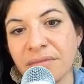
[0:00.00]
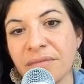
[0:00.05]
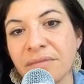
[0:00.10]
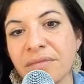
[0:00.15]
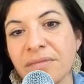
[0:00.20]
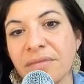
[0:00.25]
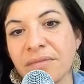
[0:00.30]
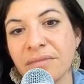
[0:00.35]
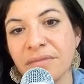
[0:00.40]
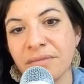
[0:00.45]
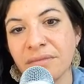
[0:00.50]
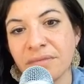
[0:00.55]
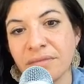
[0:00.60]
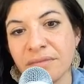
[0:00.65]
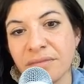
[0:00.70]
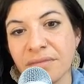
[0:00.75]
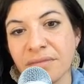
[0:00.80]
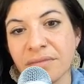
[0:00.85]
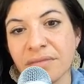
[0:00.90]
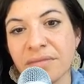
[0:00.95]

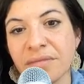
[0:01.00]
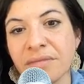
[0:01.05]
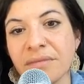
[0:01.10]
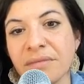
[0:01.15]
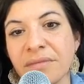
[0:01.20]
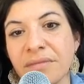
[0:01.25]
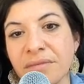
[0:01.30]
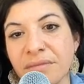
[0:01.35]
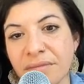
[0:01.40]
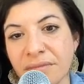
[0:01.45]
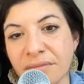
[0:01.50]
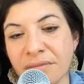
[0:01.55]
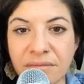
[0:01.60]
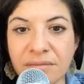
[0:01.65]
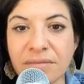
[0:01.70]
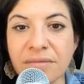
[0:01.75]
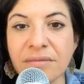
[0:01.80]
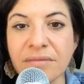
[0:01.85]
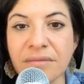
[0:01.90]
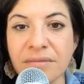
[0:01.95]

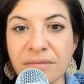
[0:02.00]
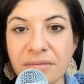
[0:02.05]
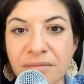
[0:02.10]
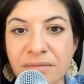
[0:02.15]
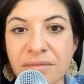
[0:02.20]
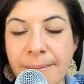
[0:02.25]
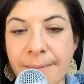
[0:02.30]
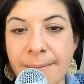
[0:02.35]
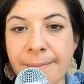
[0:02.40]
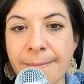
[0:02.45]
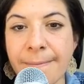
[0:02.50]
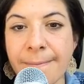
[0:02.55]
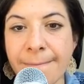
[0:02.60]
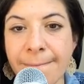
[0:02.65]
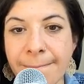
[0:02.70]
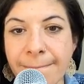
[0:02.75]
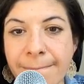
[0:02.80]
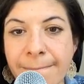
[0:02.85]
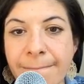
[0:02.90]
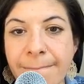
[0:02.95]

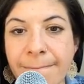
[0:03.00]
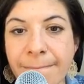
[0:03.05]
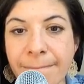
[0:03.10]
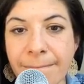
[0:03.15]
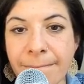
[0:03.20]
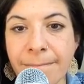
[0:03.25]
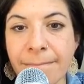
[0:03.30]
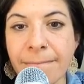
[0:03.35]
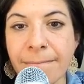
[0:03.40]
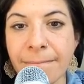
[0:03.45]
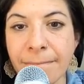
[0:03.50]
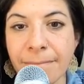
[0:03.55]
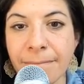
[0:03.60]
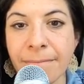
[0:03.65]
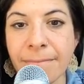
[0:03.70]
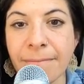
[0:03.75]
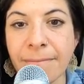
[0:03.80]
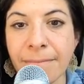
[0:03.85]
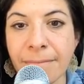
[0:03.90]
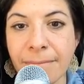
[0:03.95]

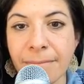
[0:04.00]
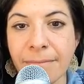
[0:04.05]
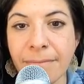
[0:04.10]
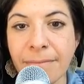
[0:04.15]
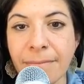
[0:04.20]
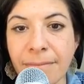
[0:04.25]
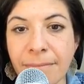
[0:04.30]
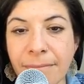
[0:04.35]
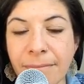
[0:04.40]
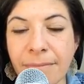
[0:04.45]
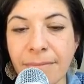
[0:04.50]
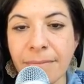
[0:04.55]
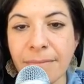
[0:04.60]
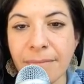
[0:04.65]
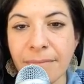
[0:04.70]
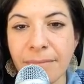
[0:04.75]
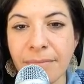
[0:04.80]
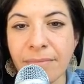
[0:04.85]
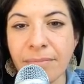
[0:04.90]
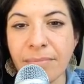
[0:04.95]

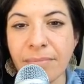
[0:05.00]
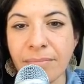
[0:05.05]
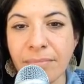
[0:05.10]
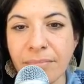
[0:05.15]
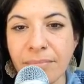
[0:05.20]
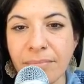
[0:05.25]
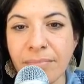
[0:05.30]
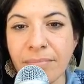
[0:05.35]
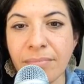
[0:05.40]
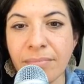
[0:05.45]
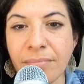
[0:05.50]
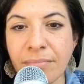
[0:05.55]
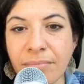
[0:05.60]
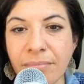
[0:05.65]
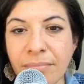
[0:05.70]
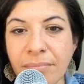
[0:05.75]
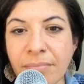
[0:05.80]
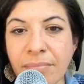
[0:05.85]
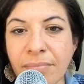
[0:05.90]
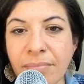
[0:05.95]

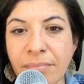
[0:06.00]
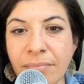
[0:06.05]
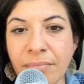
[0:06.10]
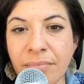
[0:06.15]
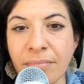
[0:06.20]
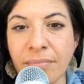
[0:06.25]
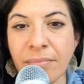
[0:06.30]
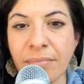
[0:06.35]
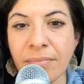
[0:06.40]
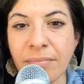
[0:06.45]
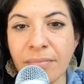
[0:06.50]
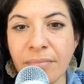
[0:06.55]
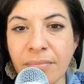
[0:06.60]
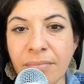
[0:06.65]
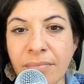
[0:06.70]
No words are spoken by the person on screen.